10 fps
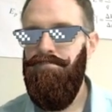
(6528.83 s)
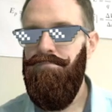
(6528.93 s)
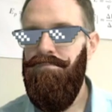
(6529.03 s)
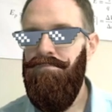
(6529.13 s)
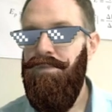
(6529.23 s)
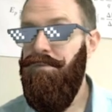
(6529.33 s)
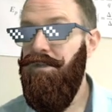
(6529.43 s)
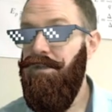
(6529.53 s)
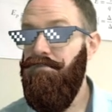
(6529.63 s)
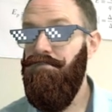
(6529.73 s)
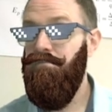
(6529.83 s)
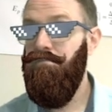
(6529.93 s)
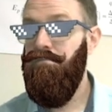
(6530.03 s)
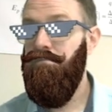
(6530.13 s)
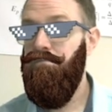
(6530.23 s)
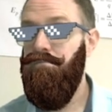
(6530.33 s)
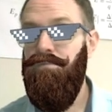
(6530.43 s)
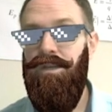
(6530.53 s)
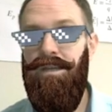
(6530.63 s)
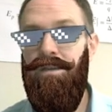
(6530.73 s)
And we're done. All
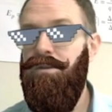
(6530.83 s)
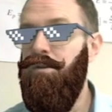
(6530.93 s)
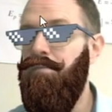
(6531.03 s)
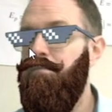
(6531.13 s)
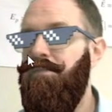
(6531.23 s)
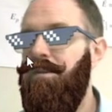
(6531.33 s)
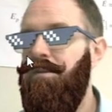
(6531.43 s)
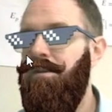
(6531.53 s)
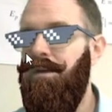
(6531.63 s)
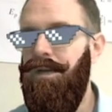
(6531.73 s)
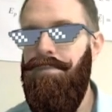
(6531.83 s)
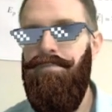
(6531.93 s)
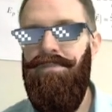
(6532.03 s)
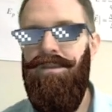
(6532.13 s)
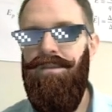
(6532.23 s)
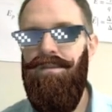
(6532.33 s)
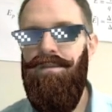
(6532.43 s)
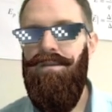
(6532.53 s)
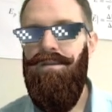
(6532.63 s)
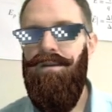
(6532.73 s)
right, cool. All right.
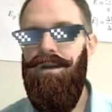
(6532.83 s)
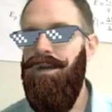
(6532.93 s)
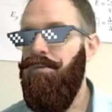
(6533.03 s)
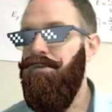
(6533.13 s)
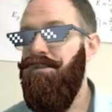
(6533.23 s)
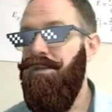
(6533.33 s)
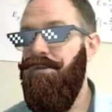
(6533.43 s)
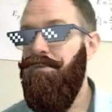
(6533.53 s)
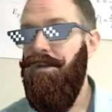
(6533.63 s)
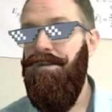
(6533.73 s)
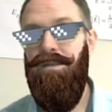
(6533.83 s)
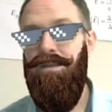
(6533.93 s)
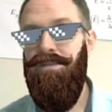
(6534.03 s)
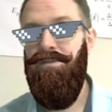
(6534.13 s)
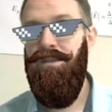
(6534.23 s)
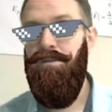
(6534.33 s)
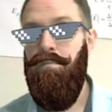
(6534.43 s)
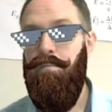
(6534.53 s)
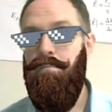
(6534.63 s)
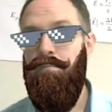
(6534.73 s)
I will see you probably in the next video. Bye.